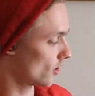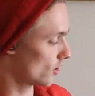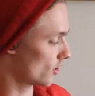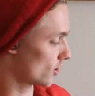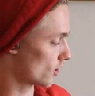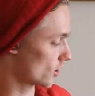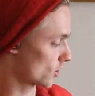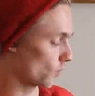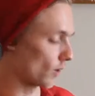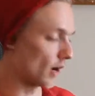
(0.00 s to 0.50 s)

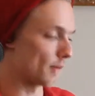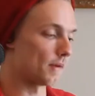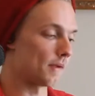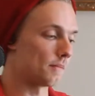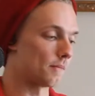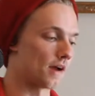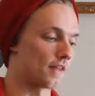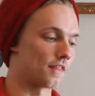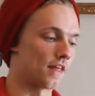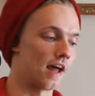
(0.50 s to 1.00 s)
So what I mean
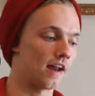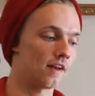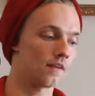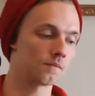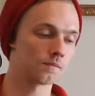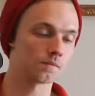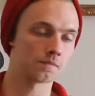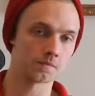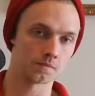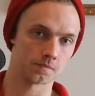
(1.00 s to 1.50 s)
by that
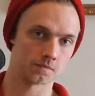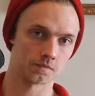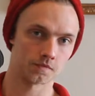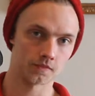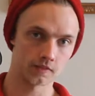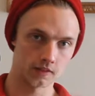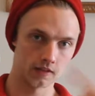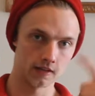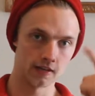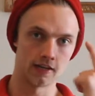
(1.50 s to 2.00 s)

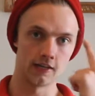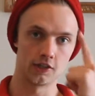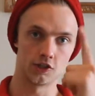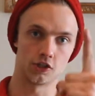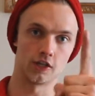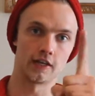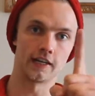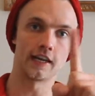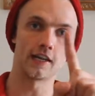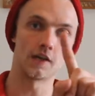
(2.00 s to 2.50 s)
is you're
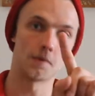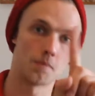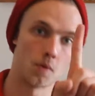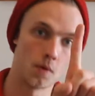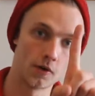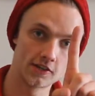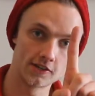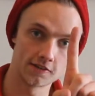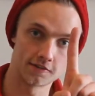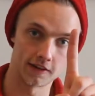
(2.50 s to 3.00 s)
going to get your
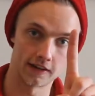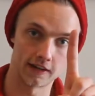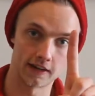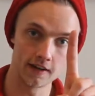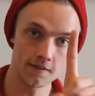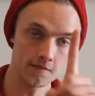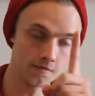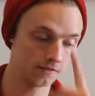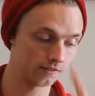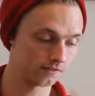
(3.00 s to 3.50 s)
pointer
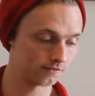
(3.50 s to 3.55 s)
finger